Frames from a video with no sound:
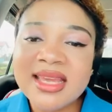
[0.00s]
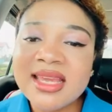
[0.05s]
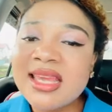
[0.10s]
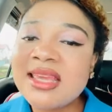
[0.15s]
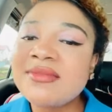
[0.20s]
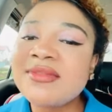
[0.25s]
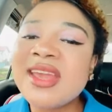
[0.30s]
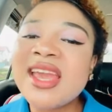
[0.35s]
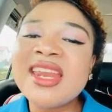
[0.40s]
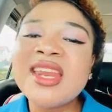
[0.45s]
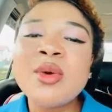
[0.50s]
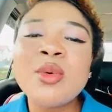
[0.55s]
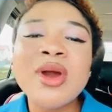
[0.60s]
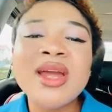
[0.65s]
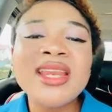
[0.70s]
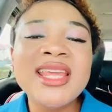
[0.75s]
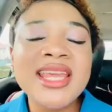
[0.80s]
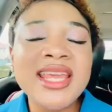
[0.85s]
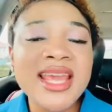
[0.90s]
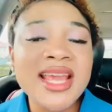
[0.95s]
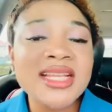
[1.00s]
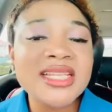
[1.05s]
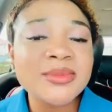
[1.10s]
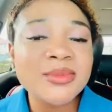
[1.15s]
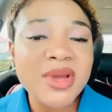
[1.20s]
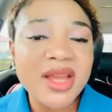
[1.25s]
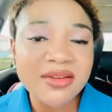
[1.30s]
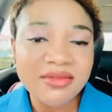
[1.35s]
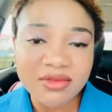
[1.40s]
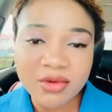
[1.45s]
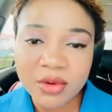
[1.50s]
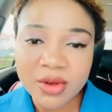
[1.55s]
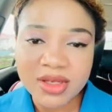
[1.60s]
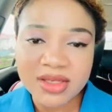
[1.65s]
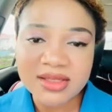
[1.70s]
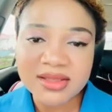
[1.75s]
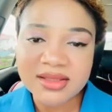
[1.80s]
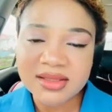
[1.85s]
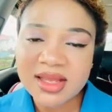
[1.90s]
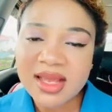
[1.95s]
If anyone hears my
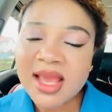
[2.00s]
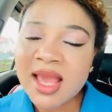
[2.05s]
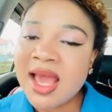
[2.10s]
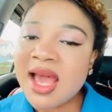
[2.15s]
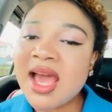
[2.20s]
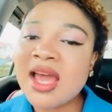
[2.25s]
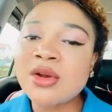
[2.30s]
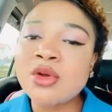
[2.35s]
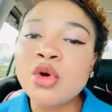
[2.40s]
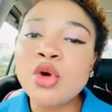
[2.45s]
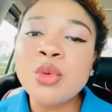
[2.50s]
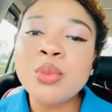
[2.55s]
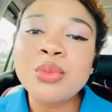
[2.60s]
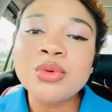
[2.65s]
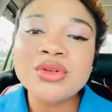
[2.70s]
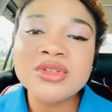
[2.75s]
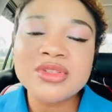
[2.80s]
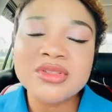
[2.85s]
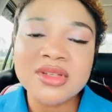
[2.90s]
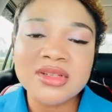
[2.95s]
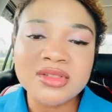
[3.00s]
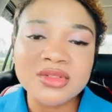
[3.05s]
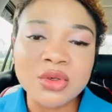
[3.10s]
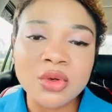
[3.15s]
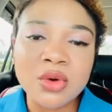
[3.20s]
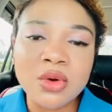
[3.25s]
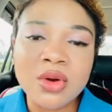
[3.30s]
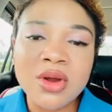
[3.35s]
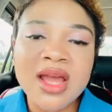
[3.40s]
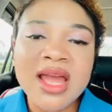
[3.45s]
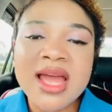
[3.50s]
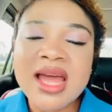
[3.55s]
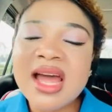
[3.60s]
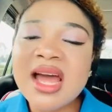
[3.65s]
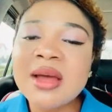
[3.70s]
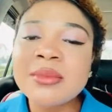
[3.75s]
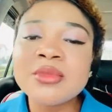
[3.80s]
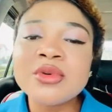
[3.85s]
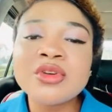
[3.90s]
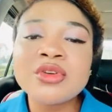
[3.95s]
voice and opens the door,
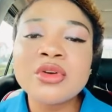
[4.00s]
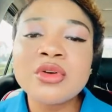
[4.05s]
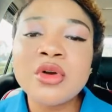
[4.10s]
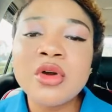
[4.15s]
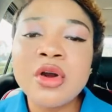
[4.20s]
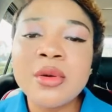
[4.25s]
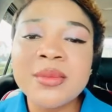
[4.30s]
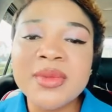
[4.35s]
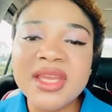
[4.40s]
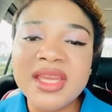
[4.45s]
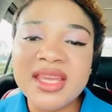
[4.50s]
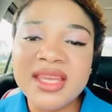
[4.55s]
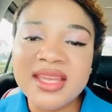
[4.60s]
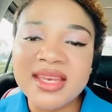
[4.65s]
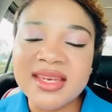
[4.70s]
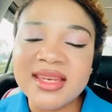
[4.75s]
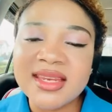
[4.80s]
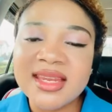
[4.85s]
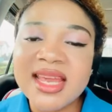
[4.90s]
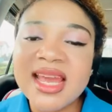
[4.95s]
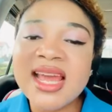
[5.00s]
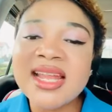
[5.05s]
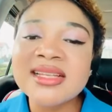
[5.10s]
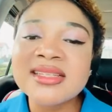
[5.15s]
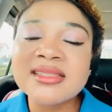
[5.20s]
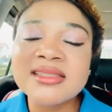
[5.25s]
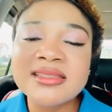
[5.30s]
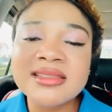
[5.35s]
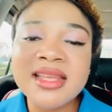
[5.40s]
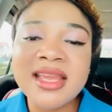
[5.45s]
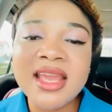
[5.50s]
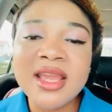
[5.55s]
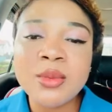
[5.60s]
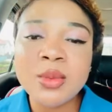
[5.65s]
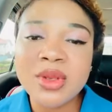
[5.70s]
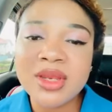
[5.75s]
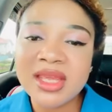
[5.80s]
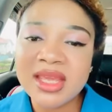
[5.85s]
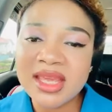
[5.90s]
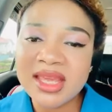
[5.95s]
I'm going to come in and stay
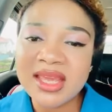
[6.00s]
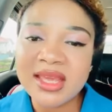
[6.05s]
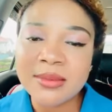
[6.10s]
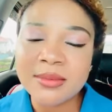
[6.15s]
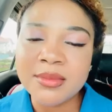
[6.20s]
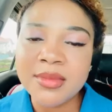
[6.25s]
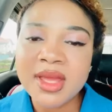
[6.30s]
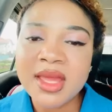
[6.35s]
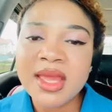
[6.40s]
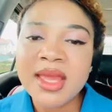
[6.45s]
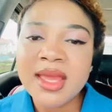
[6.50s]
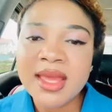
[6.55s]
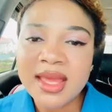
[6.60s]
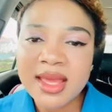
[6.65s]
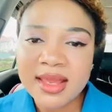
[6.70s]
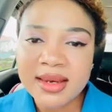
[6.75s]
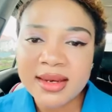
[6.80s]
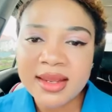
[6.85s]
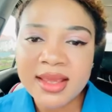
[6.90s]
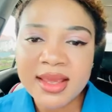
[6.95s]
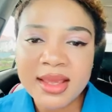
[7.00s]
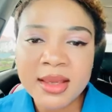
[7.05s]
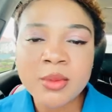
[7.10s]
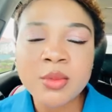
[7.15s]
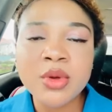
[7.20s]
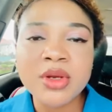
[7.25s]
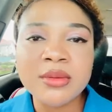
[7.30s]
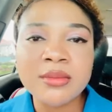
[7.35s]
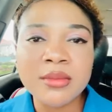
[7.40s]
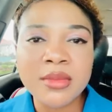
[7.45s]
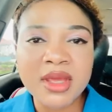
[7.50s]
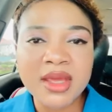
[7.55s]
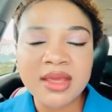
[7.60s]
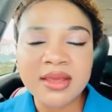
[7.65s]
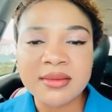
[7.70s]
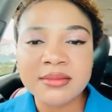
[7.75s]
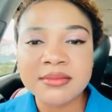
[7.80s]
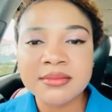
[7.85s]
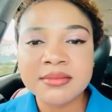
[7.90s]
with him and him with me.